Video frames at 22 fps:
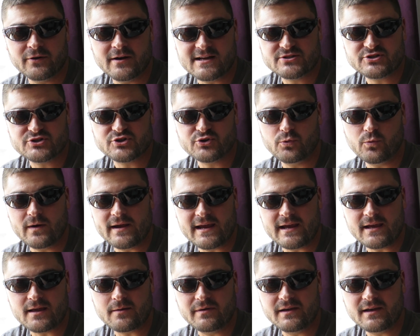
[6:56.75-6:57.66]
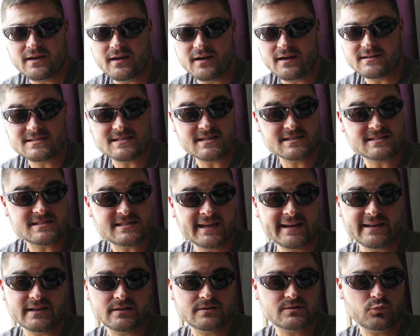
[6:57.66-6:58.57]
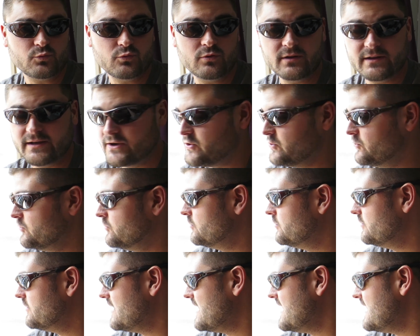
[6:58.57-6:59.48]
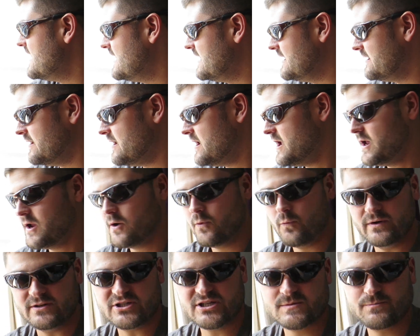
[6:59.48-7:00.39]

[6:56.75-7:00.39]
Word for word: an extra week because the city is really cool, and we